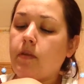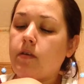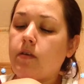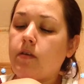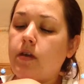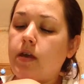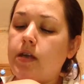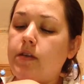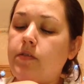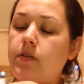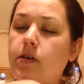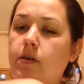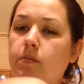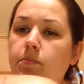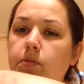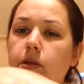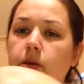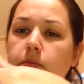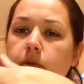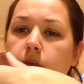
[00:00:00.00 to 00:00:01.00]
Kind of a
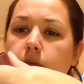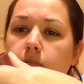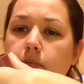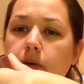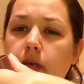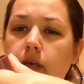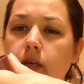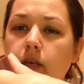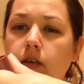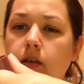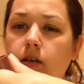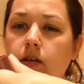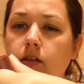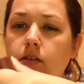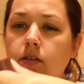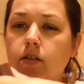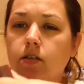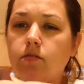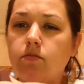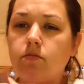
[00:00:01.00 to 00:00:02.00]
plummy pinky
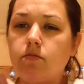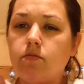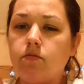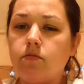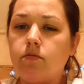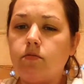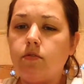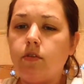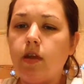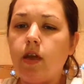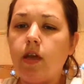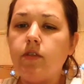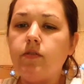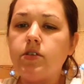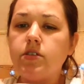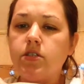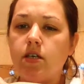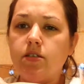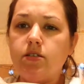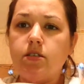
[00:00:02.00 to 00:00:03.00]
color. Kind of a
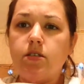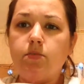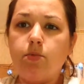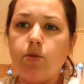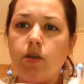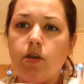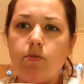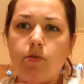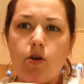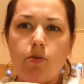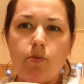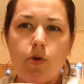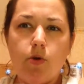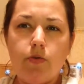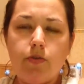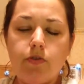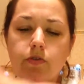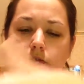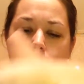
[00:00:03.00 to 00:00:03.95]
dusty plum almost.